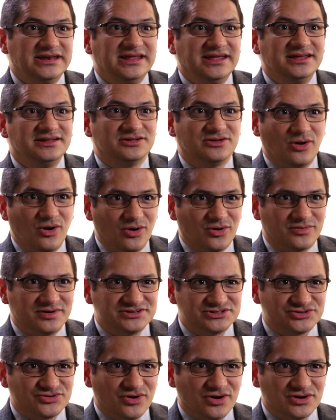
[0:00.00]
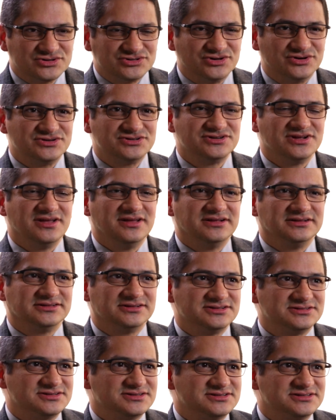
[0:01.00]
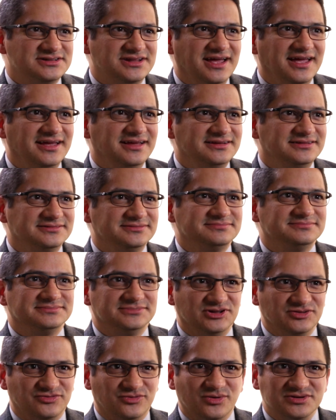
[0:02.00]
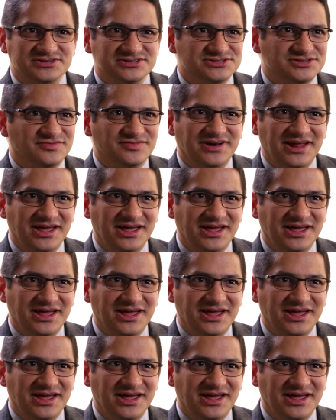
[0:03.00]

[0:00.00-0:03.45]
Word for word: need concrete structures to sustain the forces of